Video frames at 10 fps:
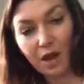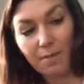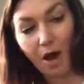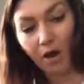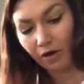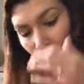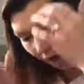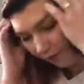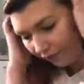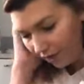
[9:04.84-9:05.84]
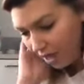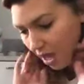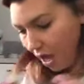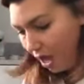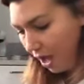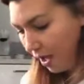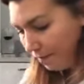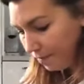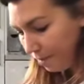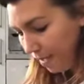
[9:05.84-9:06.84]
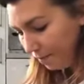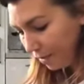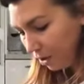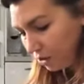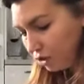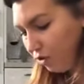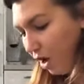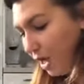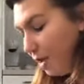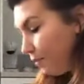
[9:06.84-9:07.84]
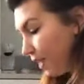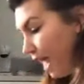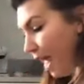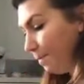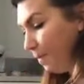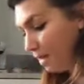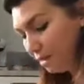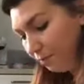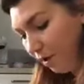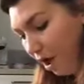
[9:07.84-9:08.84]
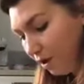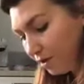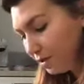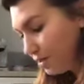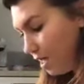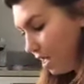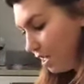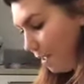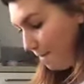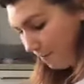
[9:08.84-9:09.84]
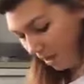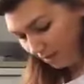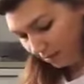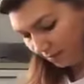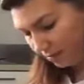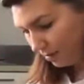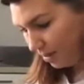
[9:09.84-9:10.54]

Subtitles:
to come on and off, and maybe not as strong. But yeah, building blocks, numbers,